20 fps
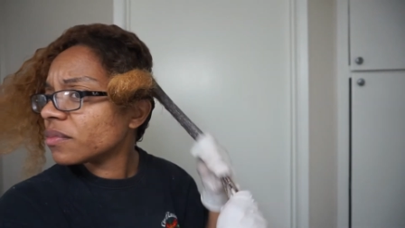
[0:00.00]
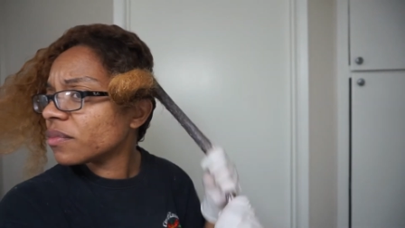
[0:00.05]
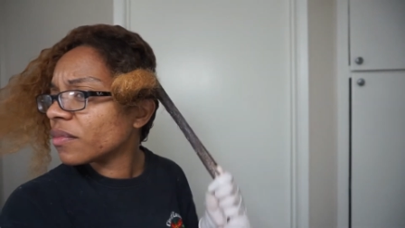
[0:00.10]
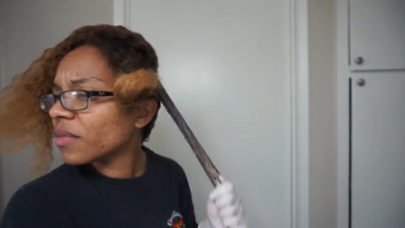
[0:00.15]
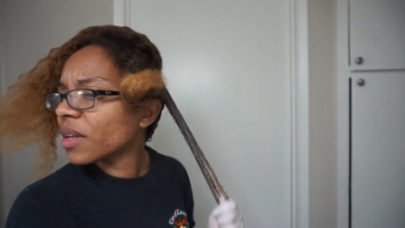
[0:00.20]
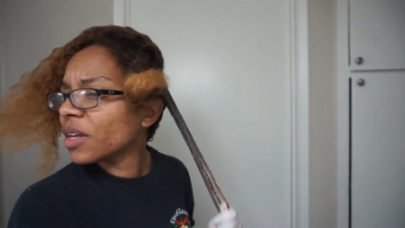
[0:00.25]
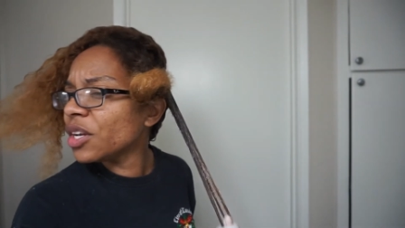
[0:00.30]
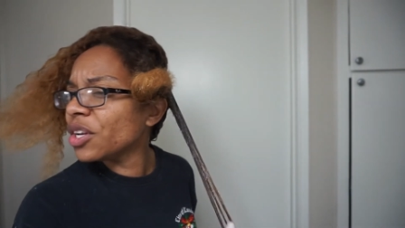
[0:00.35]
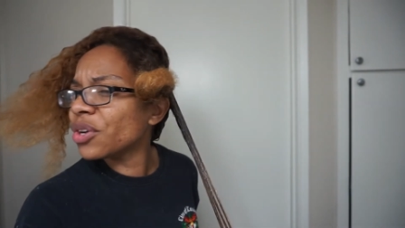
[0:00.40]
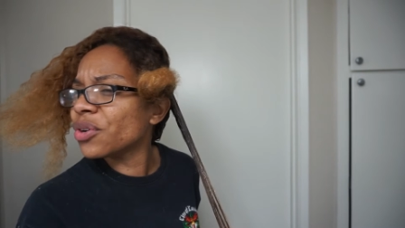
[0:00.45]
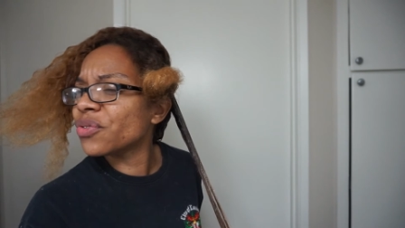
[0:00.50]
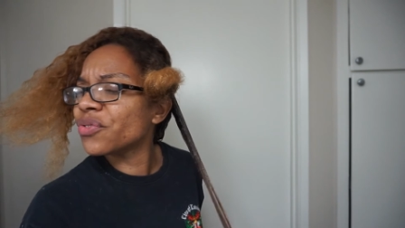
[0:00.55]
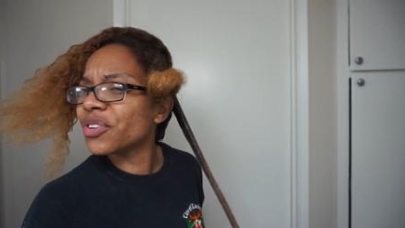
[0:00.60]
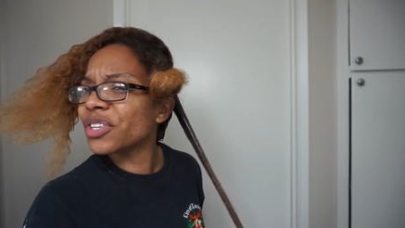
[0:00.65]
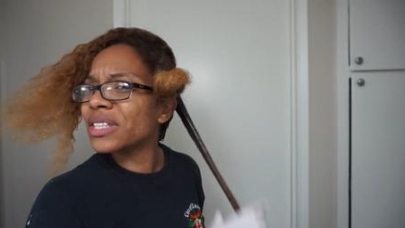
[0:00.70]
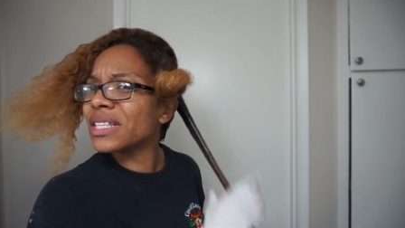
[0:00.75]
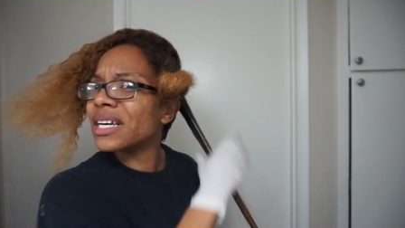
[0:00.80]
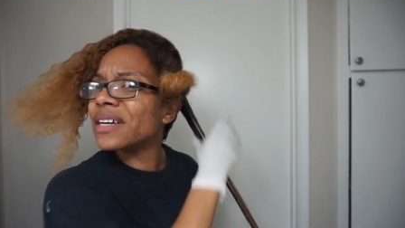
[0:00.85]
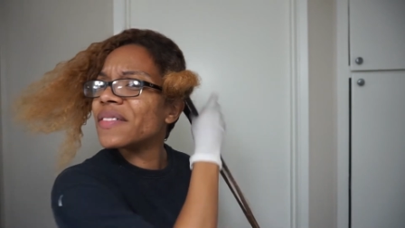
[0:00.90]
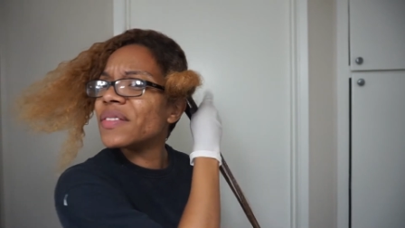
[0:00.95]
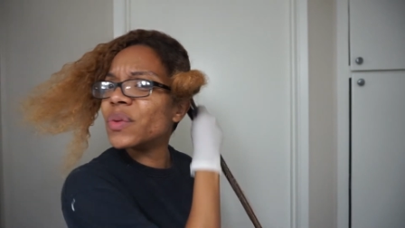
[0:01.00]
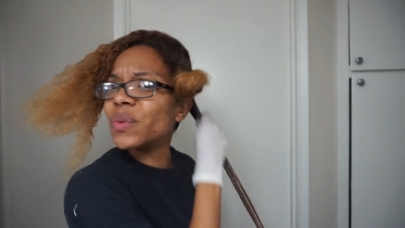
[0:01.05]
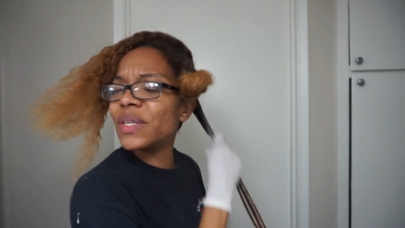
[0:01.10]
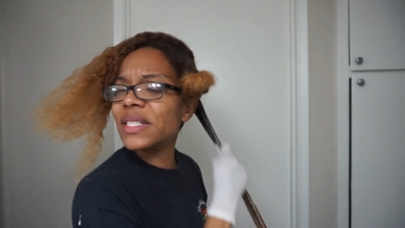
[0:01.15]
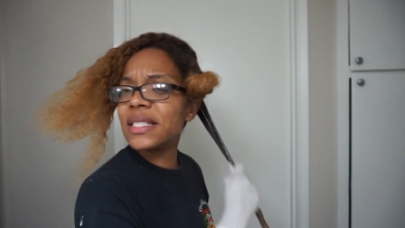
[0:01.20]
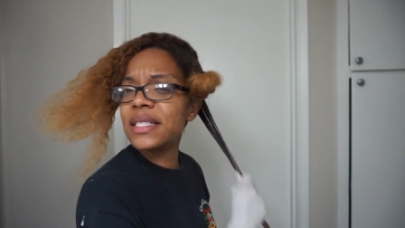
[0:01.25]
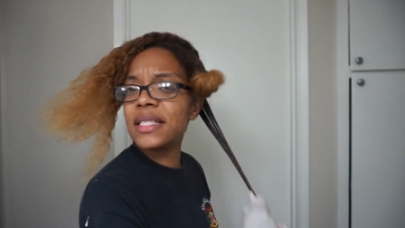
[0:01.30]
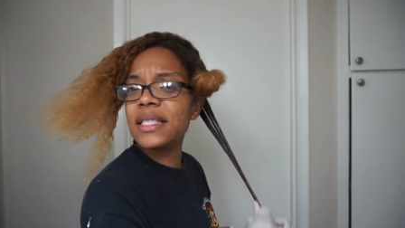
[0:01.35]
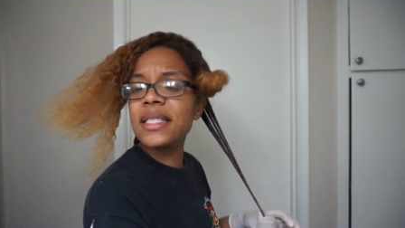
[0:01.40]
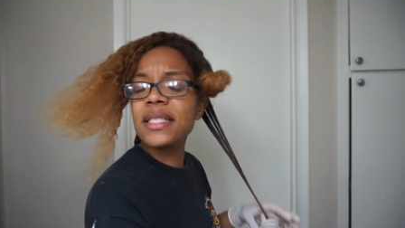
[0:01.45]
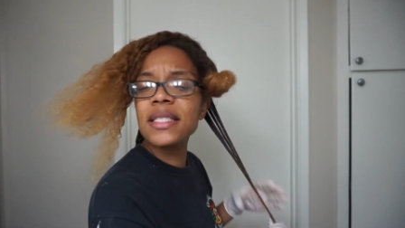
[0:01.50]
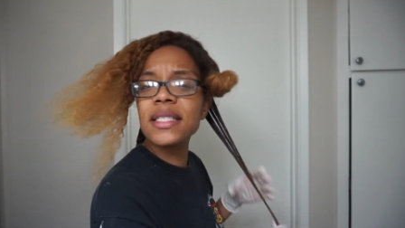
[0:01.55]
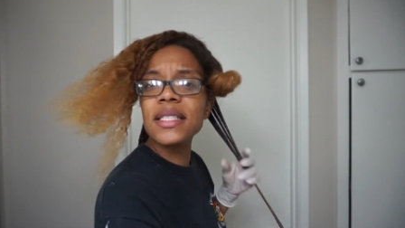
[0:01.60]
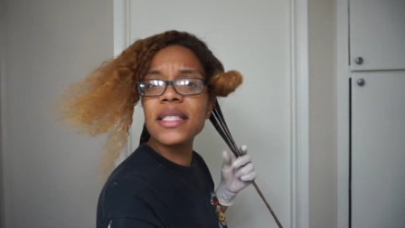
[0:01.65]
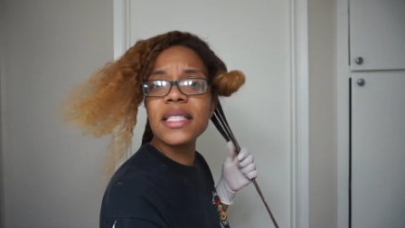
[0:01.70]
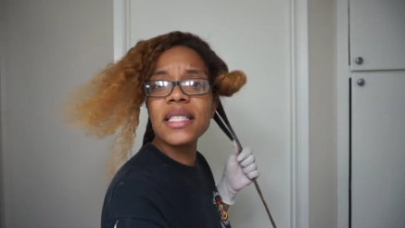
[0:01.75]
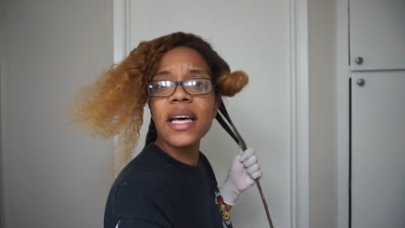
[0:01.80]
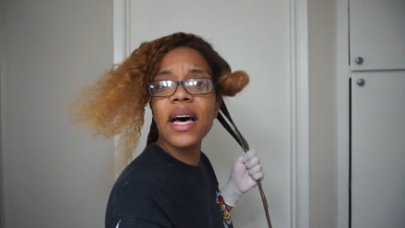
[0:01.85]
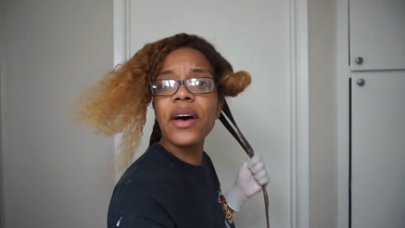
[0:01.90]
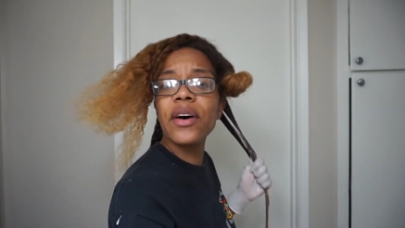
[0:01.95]
you know, for loved ones and
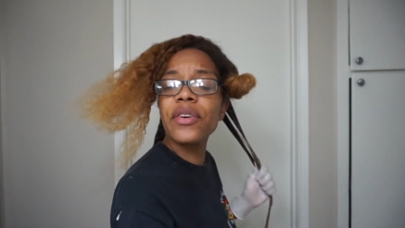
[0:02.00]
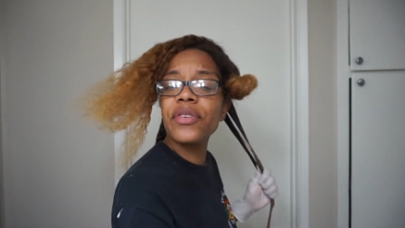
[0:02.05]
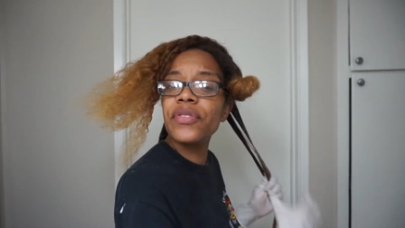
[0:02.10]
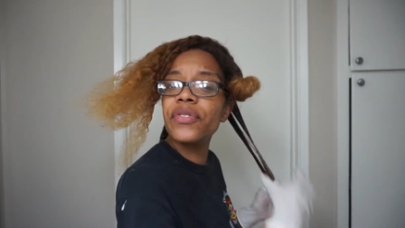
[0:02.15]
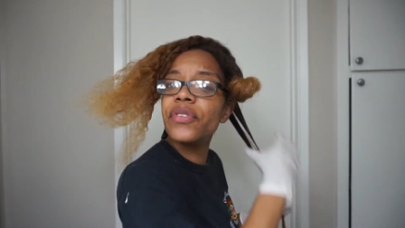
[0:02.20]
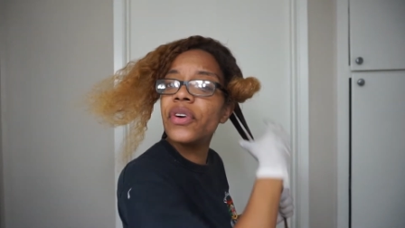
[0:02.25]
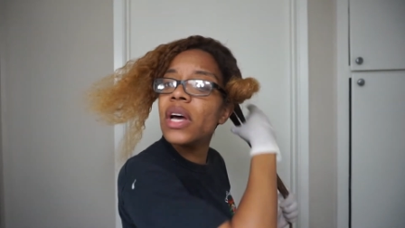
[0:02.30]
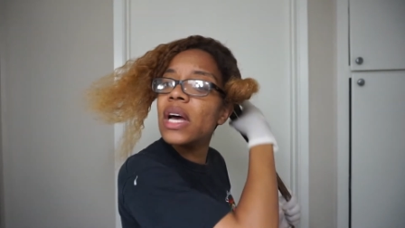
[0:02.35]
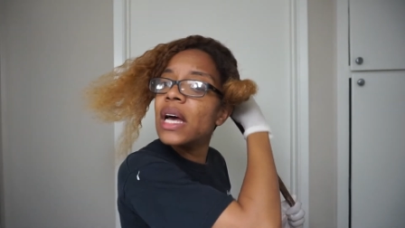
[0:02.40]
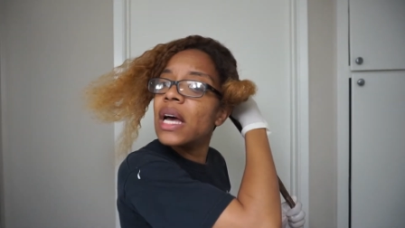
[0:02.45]
stuff.